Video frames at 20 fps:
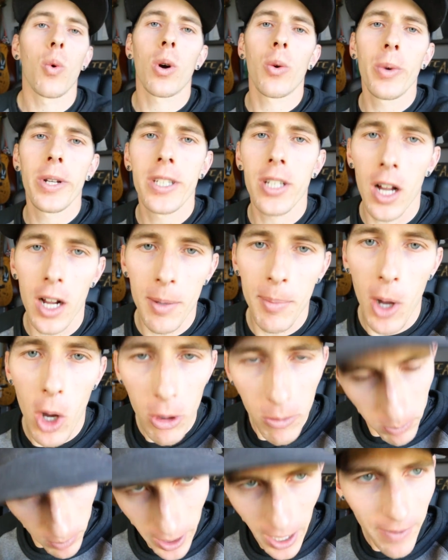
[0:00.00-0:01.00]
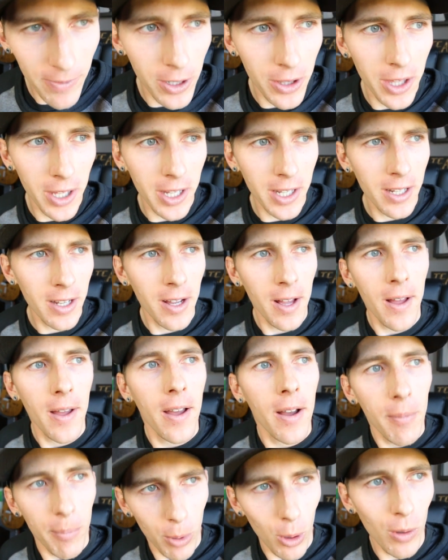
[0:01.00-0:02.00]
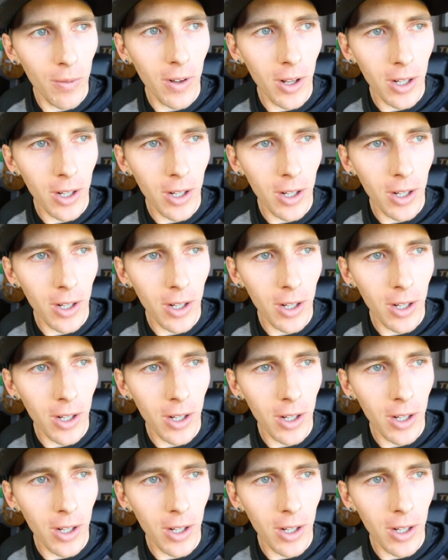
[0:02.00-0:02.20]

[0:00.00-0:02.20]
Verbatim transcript: Where we talk about everything pole